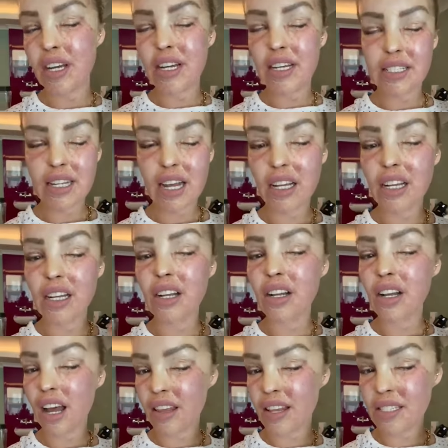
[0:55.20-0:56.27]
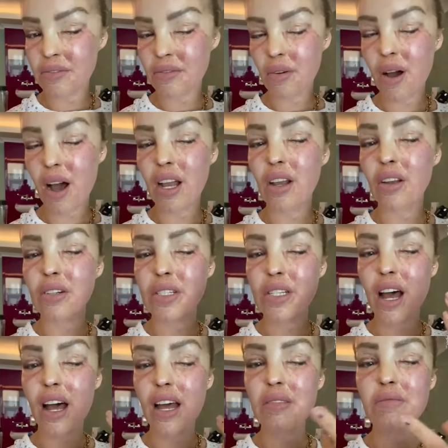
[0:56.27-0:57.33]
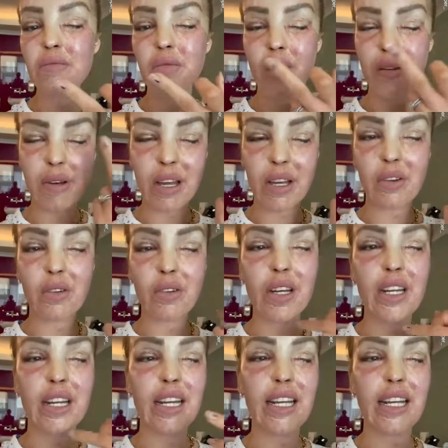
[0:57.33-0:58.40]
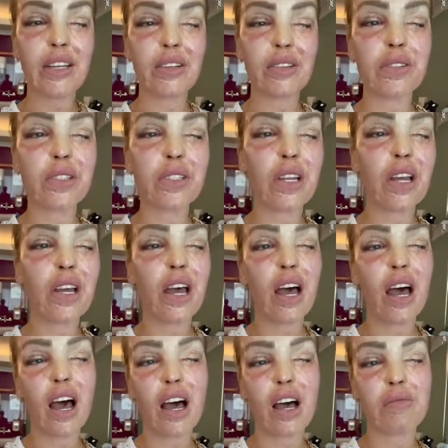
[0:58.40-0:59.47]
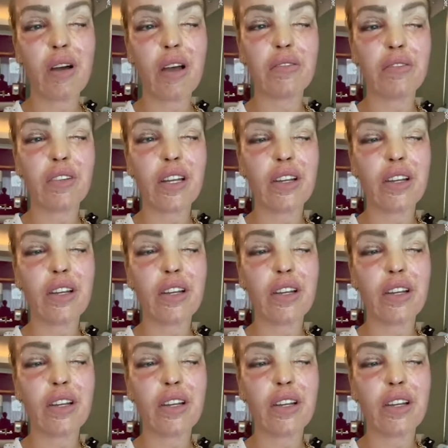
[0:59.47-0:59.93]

So I'm gonna look like this for quite a long time while my cornea heals, hopefully